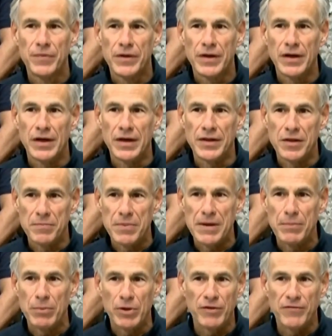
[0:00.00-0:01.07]
uh, that
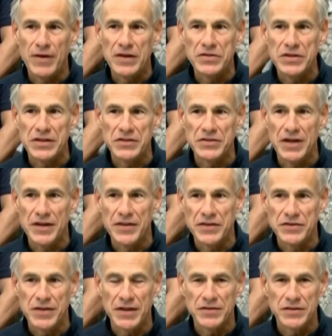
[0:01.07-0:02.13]
people are facing in
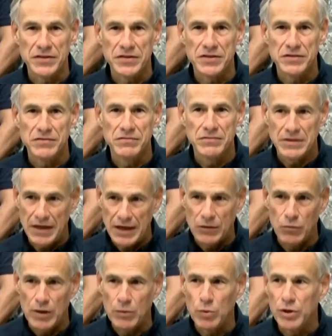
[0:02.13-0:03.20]
southeast Texas.
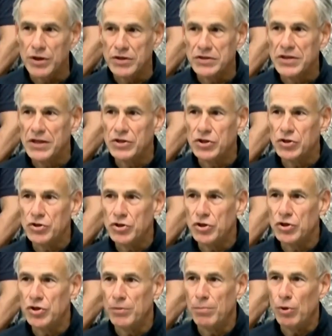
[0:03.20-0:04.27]
And we will continue to
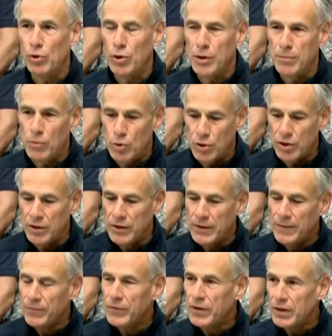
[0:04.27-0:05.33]
deploy more
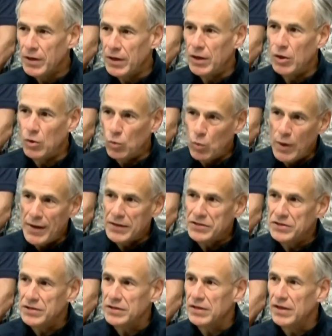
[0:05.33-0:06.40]
uh,
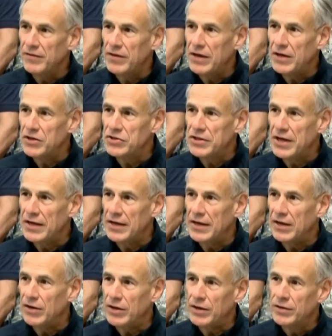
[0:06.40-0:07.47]
west of the Harris County
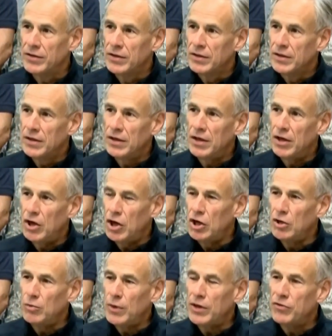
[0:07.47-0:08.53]
area, all
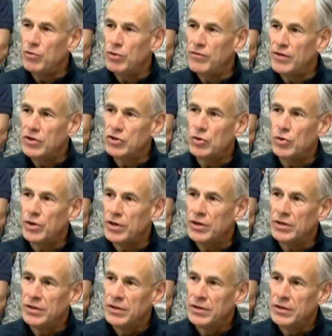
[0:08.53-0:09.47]
the way through Victoria